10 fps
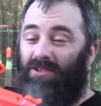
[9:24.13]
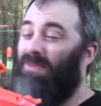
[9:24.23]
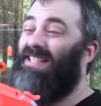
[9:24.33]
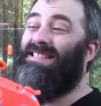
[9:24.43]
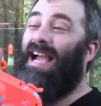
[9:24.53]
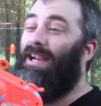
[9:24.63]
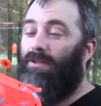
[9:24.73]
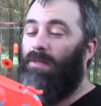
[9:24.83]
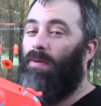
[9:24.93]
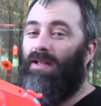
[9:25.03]
so it's
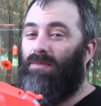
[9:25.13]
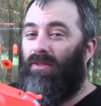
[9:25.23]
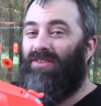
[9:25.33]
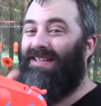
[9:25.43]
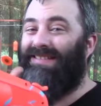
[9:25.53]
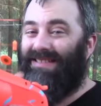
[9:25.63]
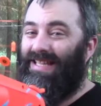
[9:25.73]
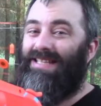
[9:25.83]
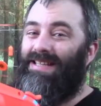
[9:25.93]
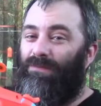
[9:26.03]
entirely possible there's a
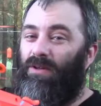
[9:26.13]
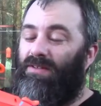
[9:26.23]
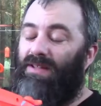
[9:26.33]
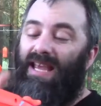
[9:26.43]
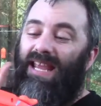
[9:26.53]
slight difference